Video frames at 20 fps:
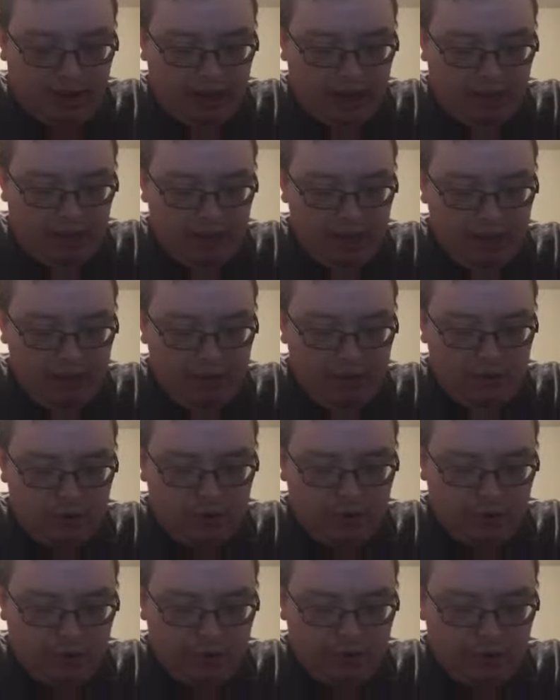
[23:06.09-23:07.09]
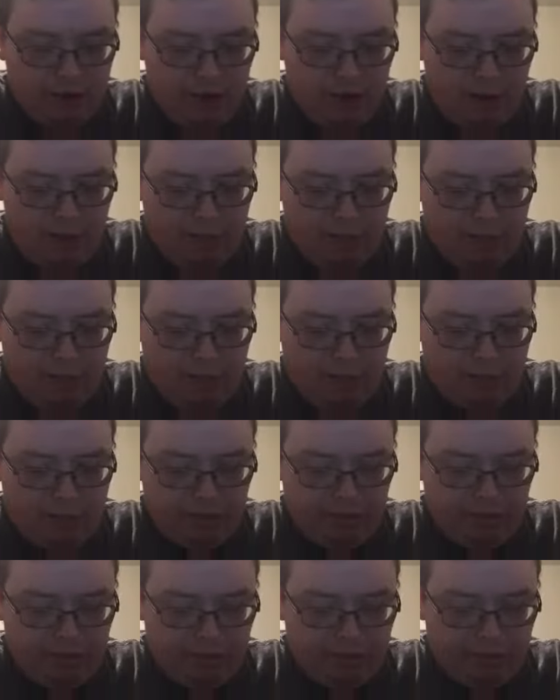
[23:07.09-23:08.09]
if ye will go on before
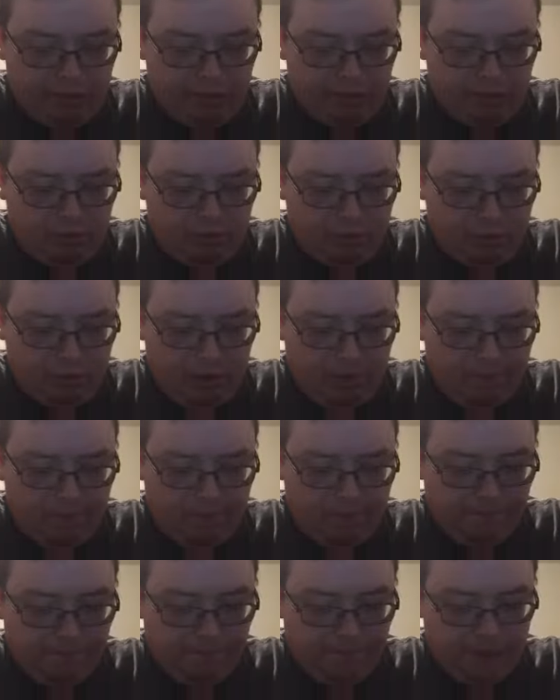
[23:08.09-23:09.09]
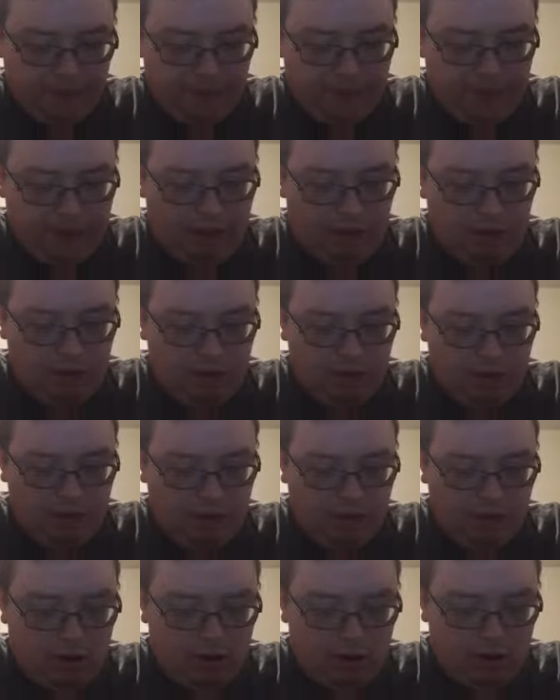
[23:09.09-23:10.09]
the Lord to war, and will go
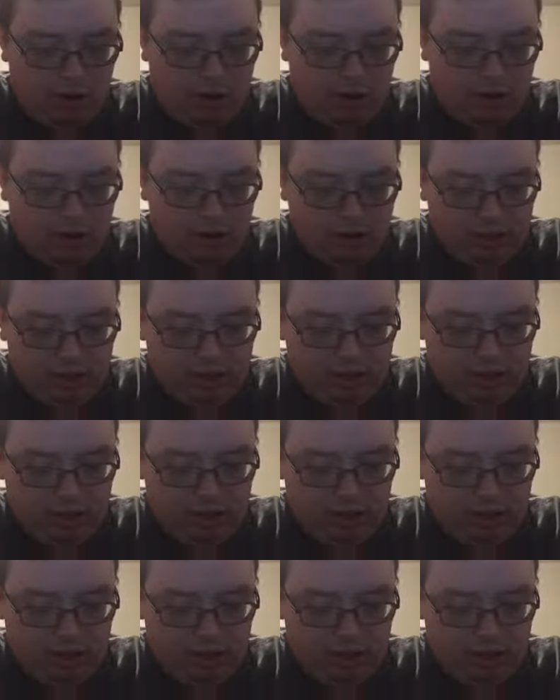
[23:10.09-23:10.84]
all